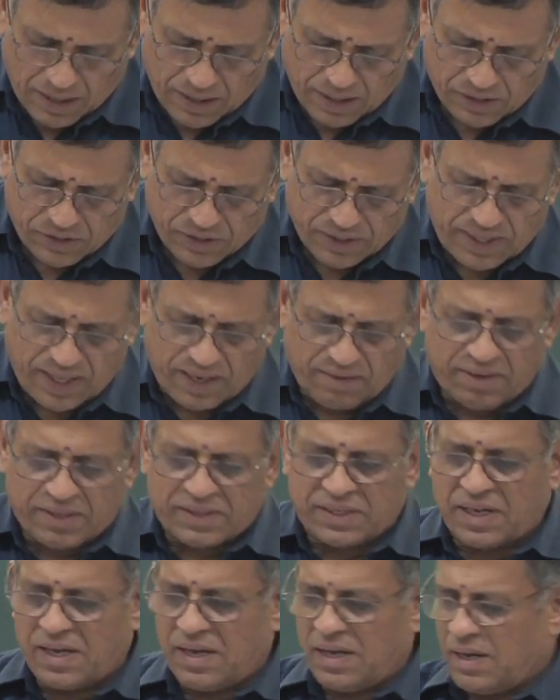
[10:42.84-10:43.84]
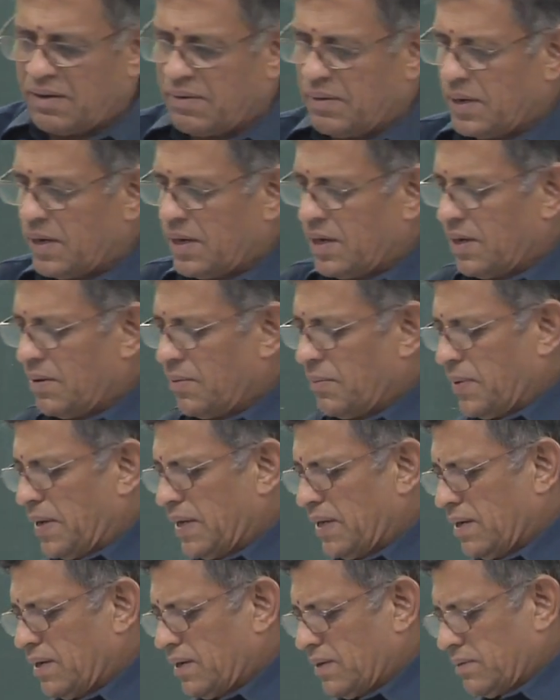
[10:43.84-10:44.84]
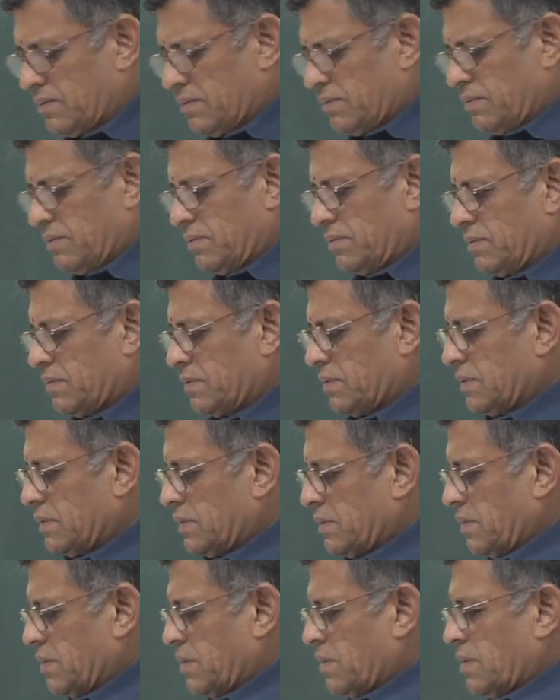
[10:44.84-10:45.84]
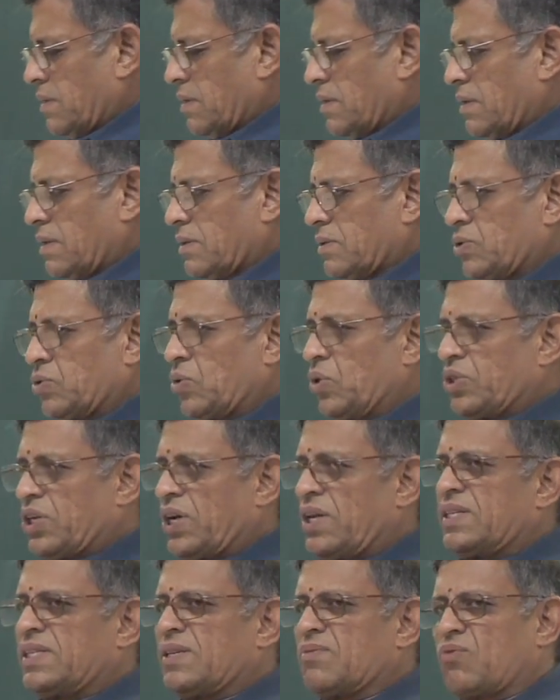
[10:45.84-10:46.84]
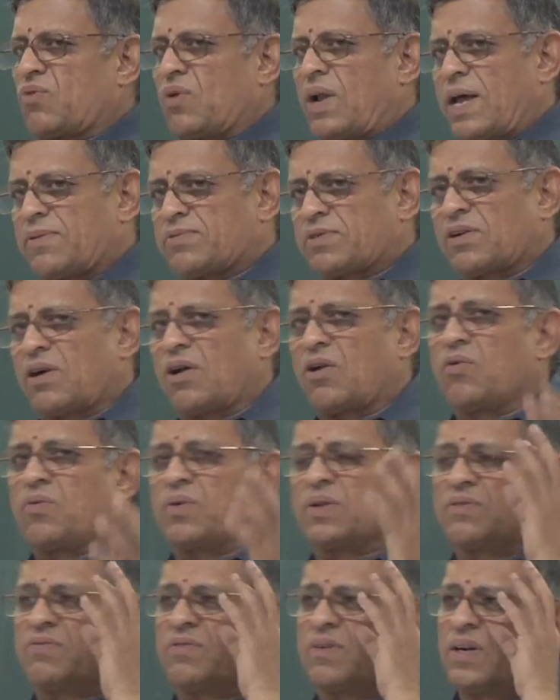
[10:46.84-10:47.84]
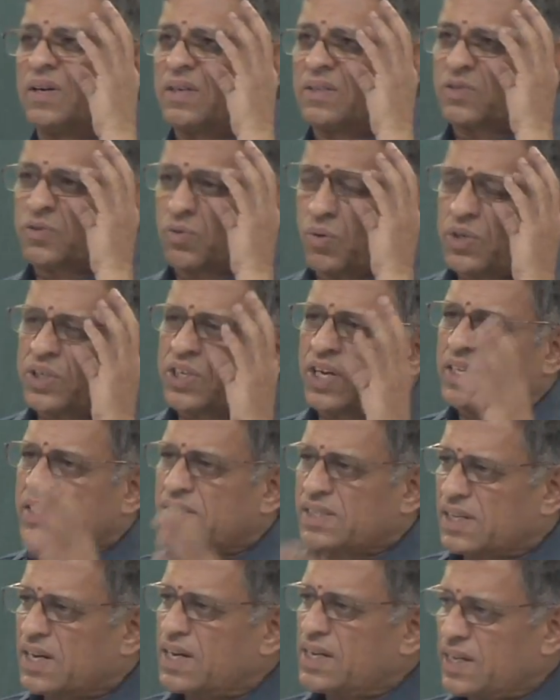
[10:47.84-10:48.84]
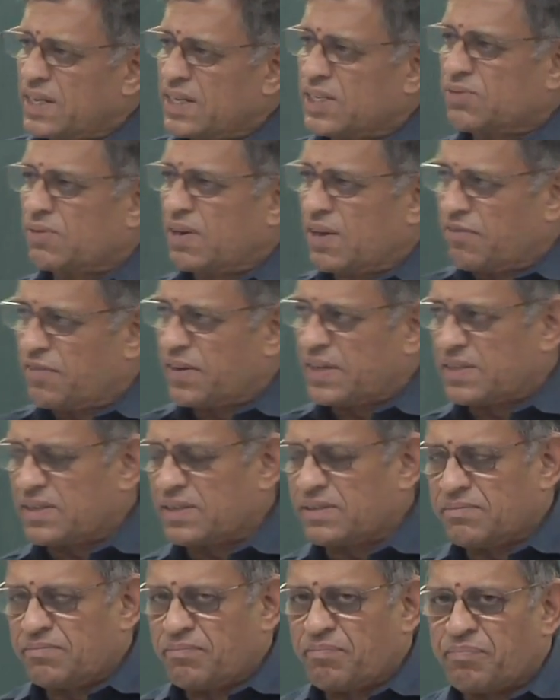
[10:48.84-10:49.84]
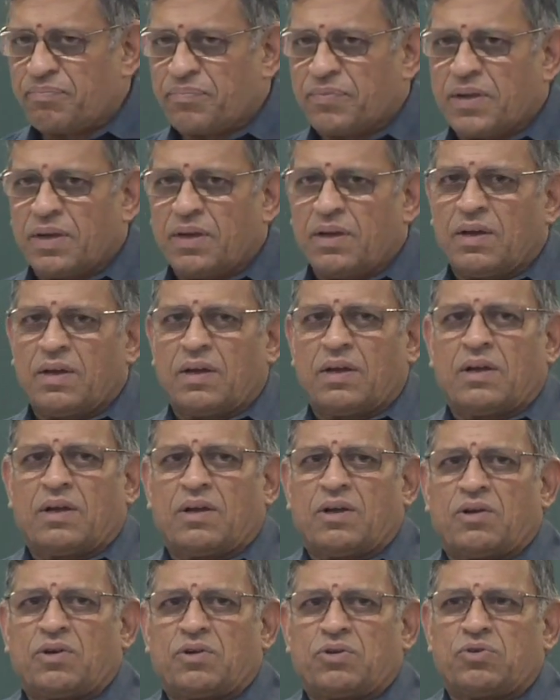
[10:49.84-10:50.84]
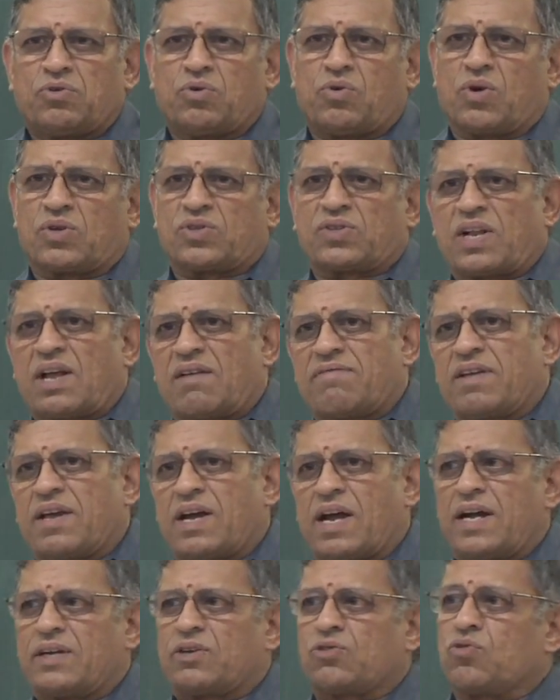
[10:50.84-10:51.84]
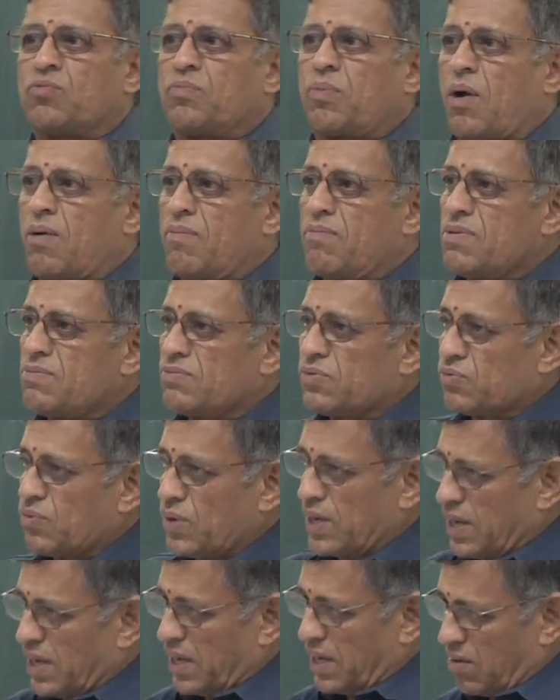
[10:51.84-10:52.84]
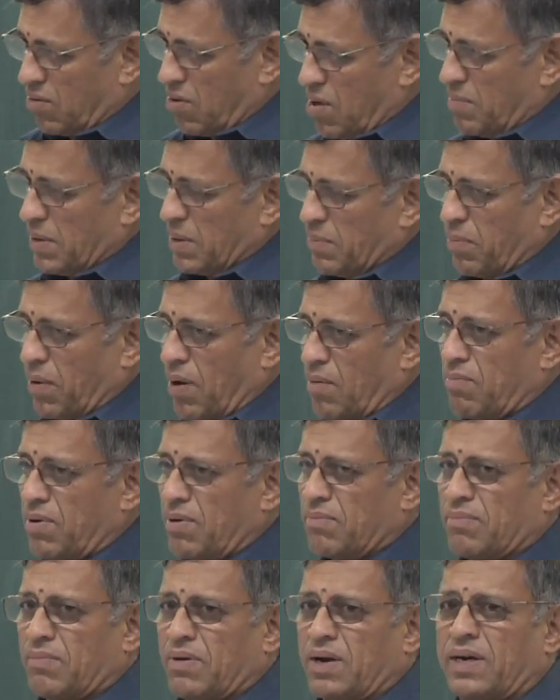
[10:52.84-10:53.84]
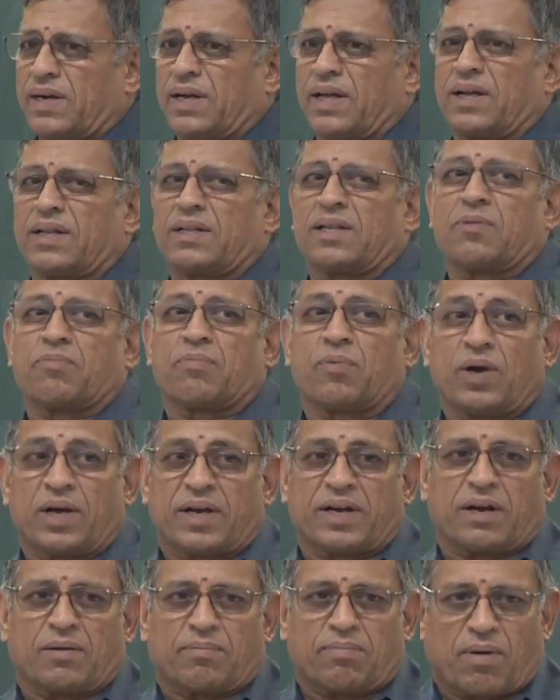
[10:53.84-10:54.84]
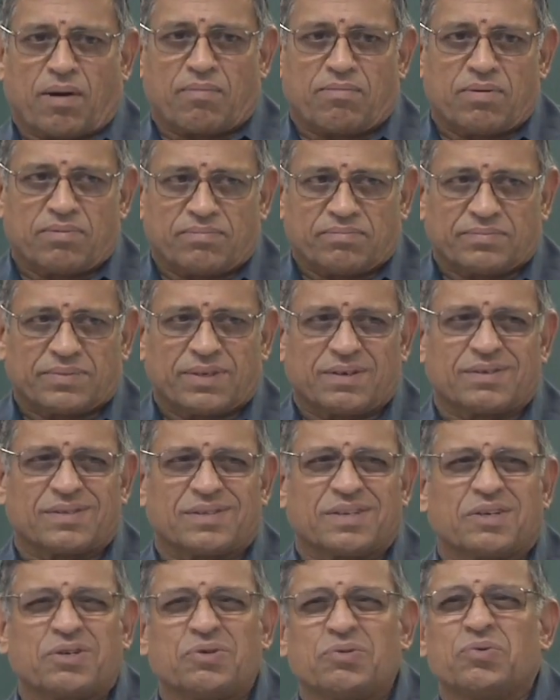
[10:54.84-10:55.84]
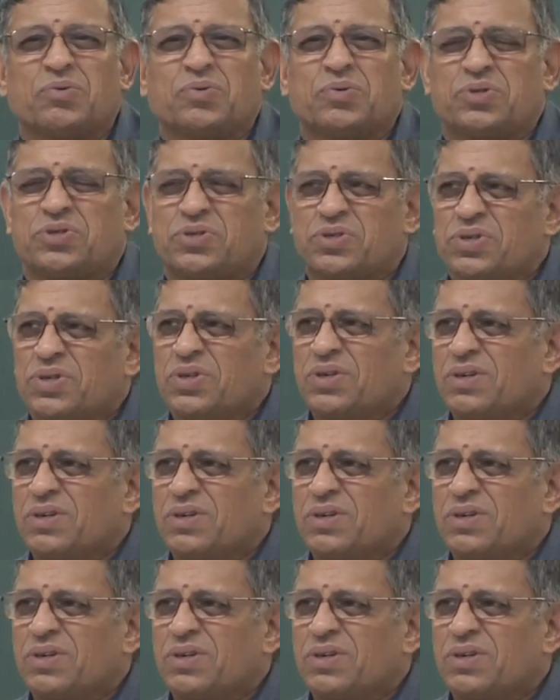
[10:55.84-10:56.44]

See, there was a, when socialism collapsed all over the world, socialist countries were affected. Yugoslavia had two problems, one economic problem and another political problem. There is a huge